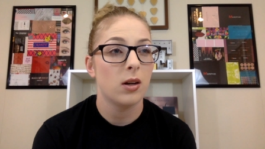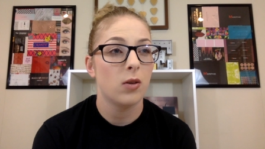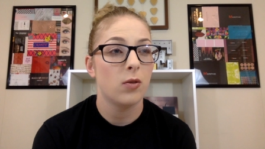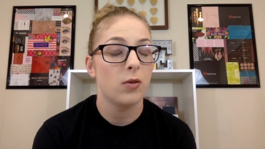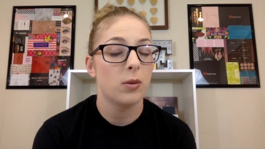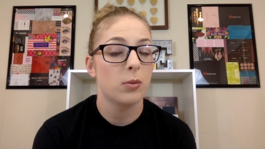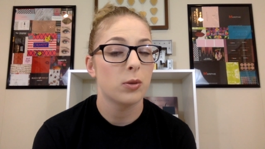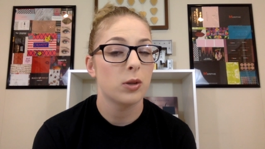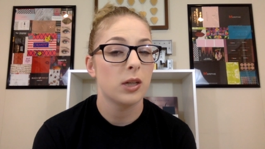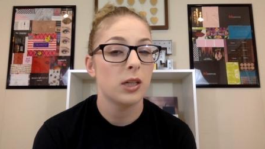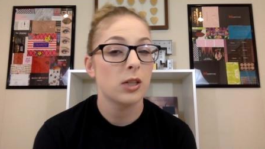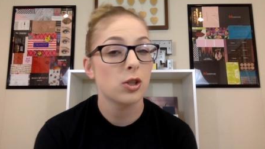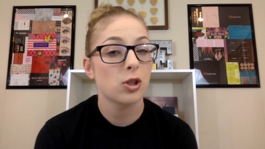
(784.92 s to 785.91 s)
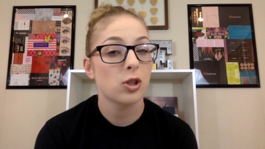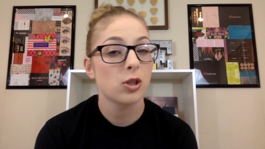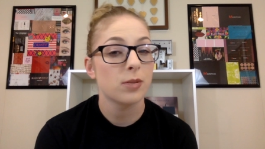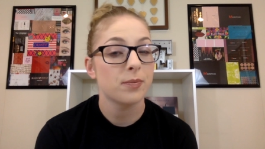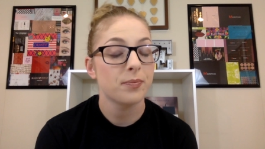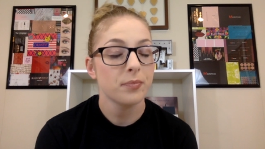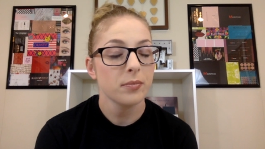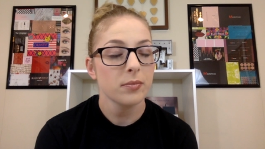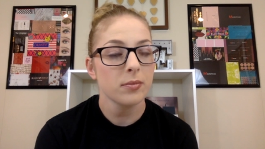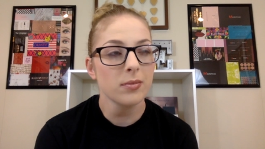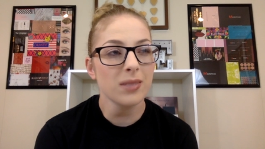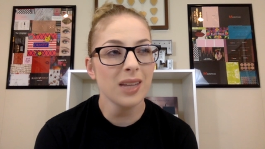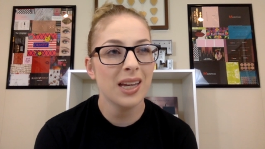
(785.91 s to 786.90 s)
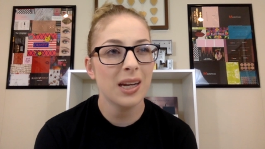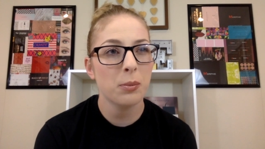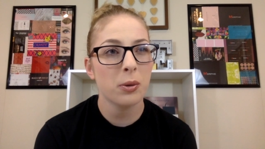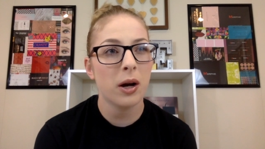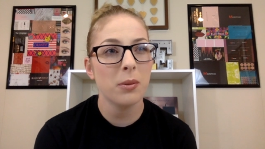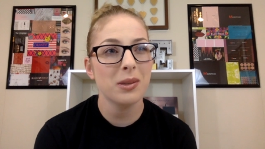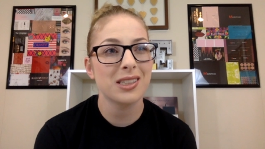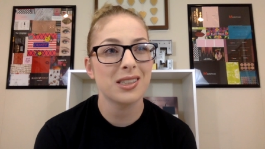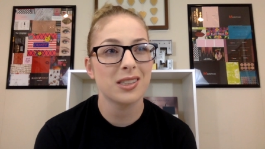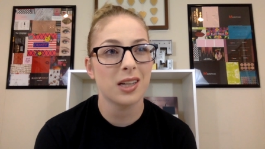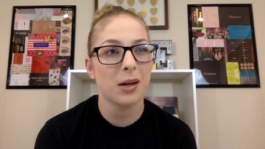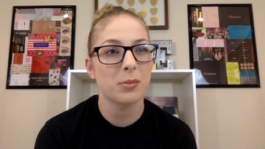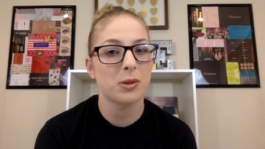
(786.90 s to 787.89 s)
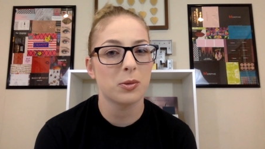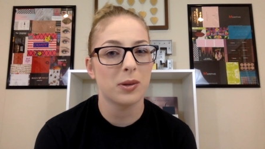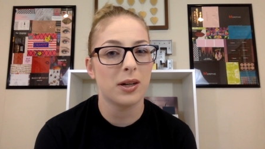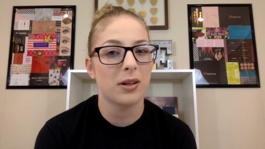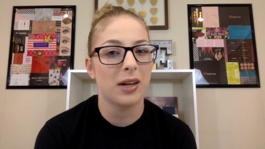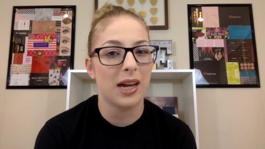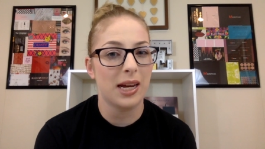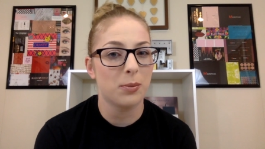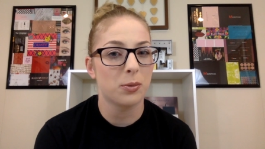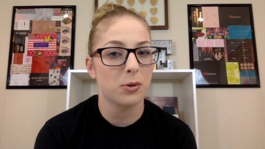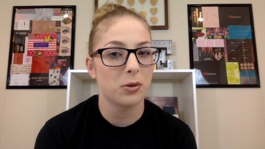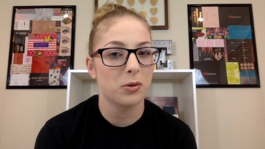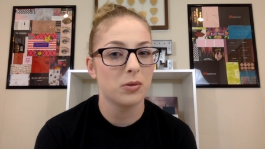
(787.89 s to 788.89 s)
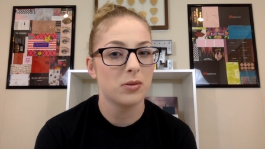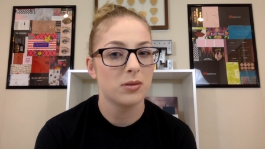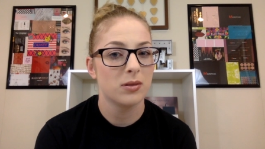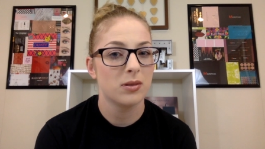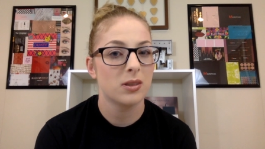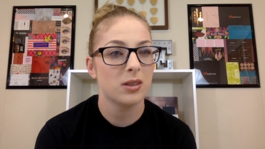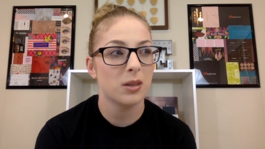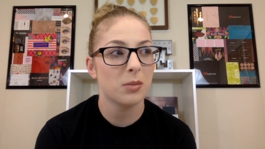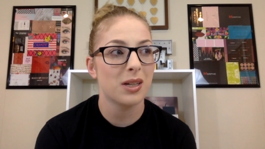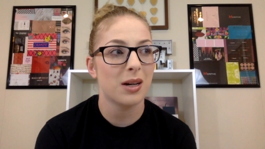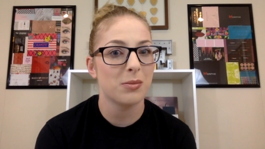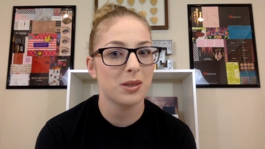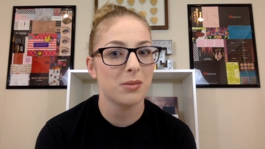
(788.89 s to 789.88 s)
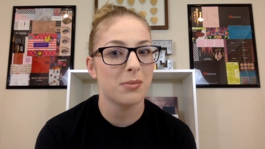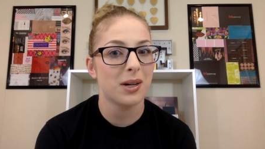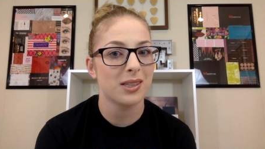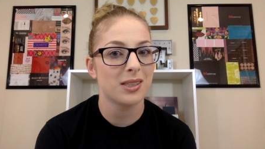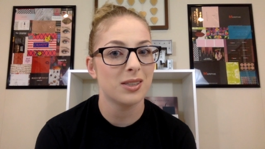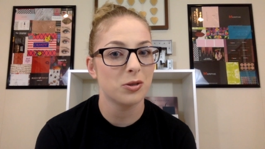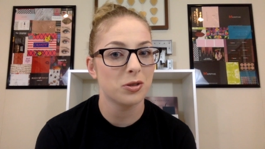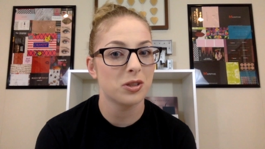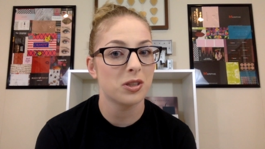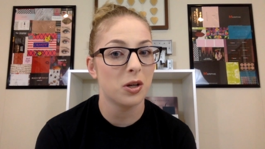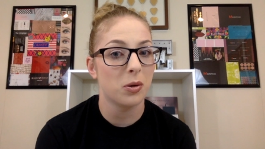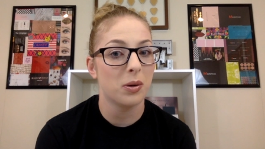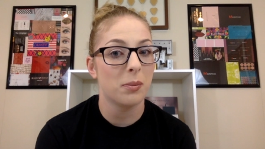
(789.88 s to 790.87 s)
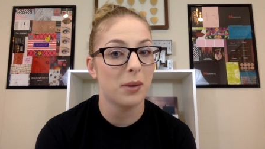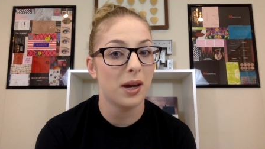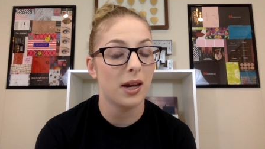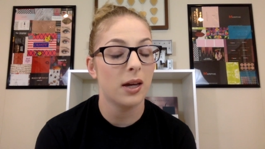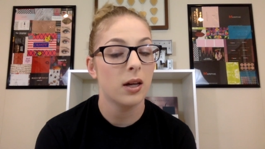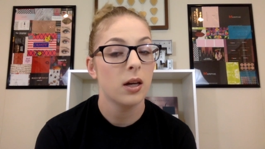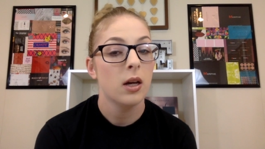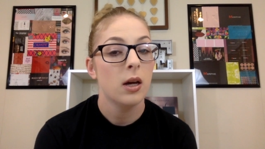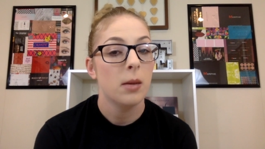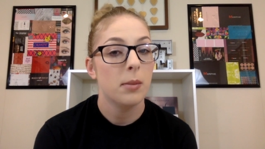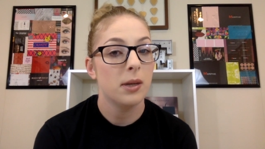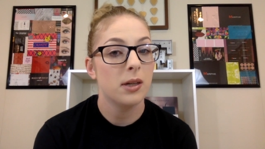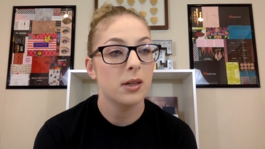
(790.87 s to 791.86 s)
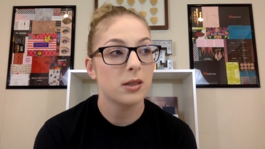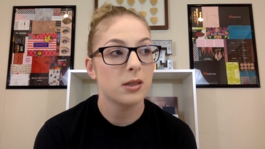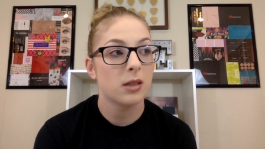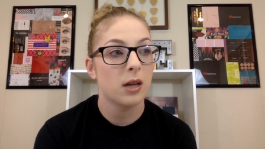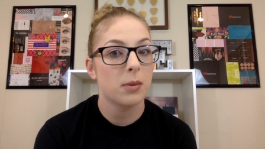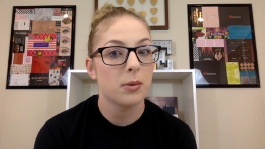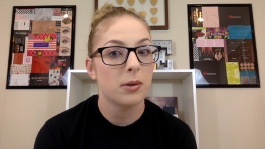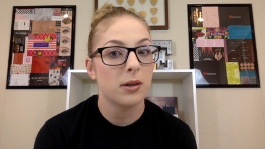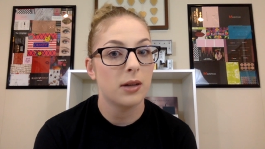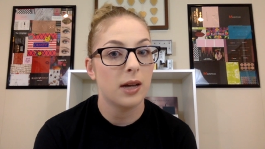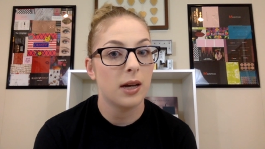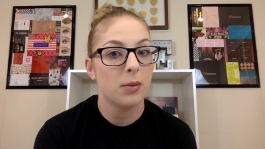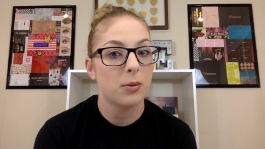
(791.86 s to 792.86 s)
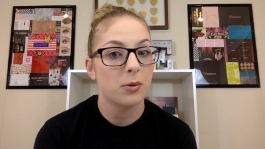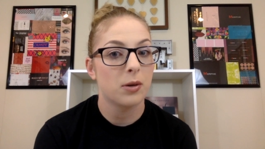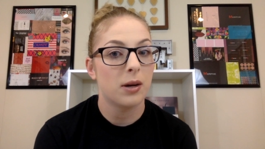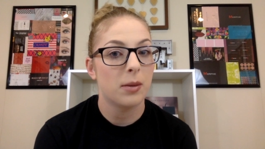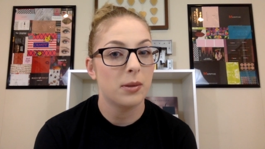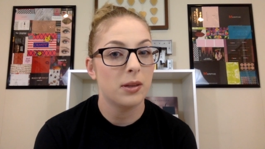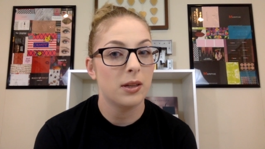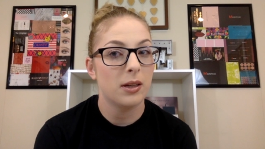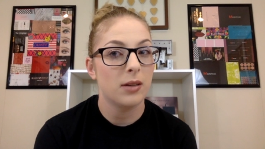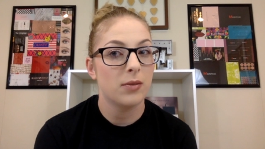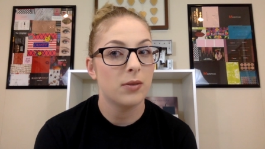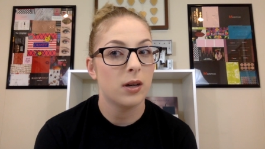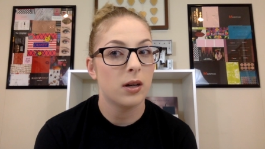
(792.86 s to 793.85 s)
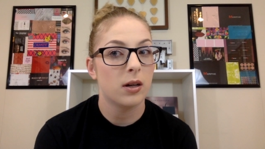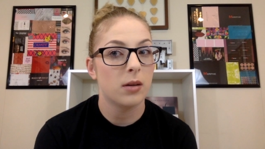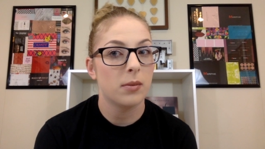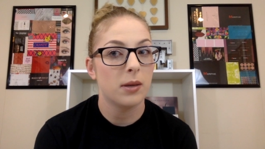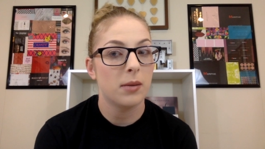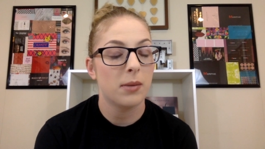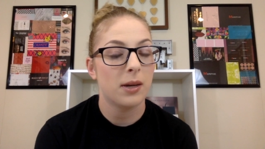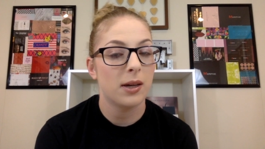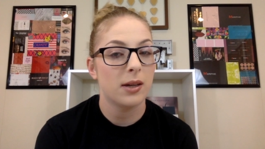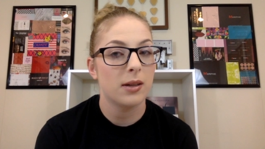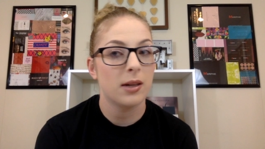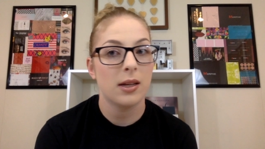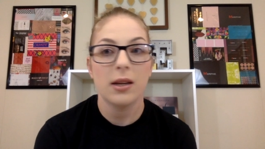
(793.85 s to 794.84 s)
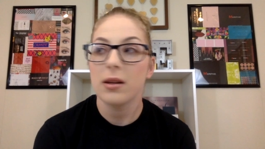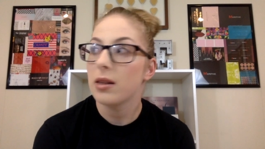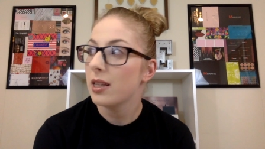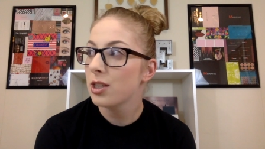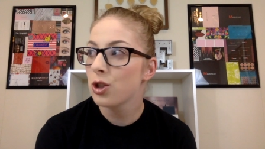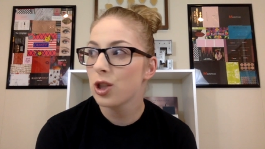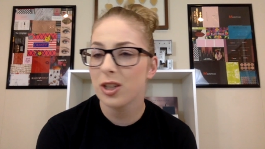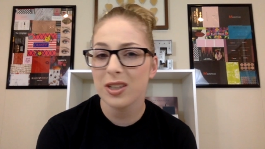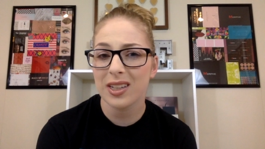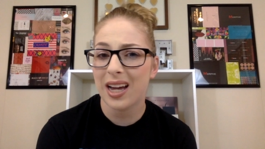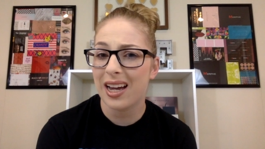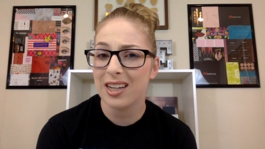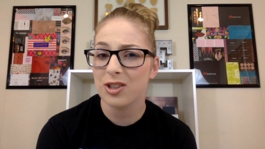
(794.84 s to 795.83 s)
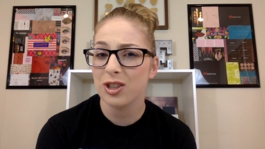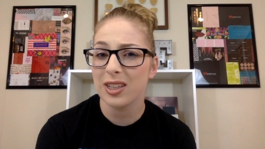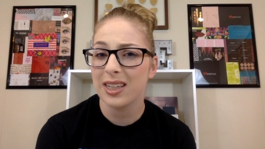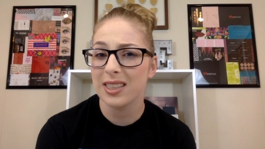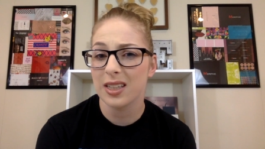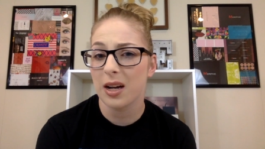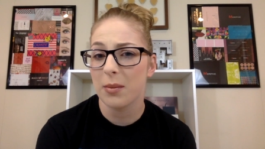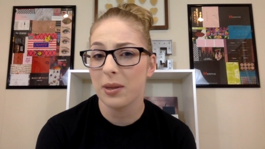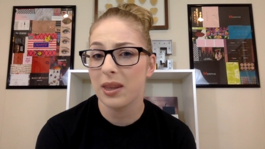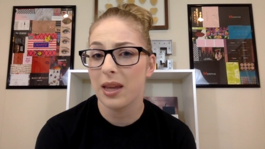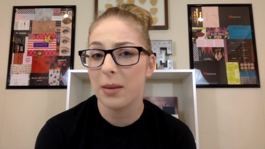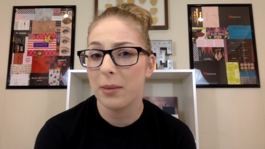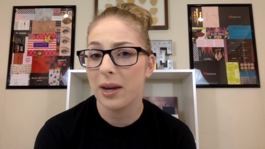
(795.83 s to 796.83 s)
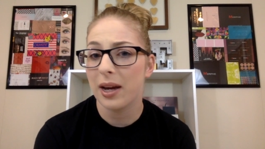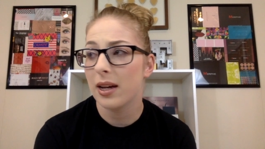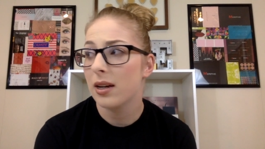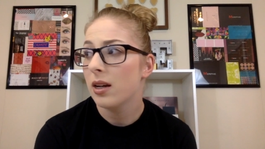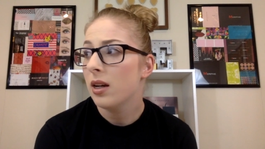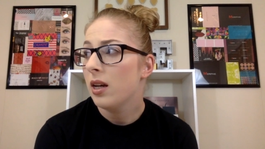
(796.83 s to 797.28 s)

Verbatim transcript: November-ish. And it probably stops around April. Sometimes it might still snow in May but it does stop around April, I believe. Um, it might. It this year it actually has not been that bad.